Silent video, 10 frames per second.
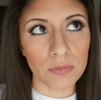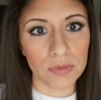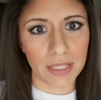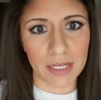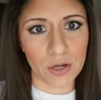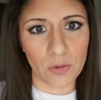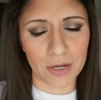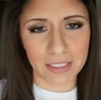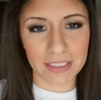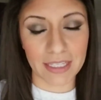like
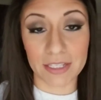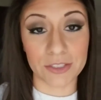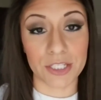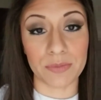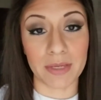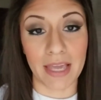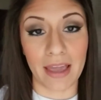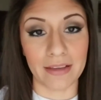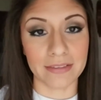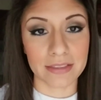according to like your
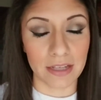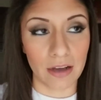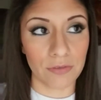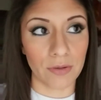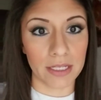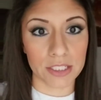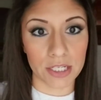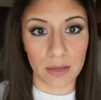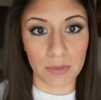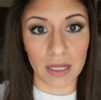GPA and stuff, which
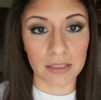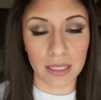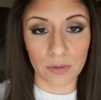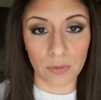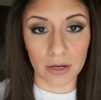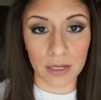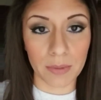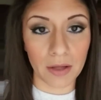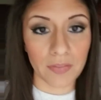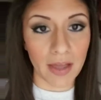I'm not like worried
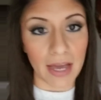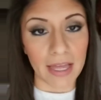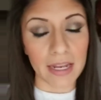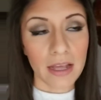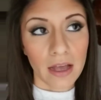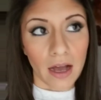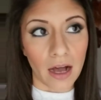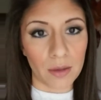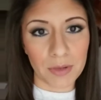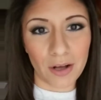about that.
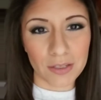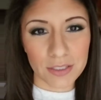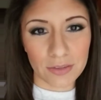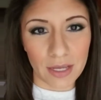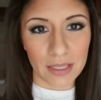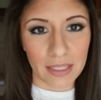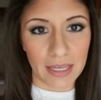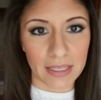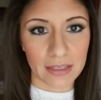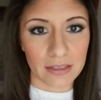And also they like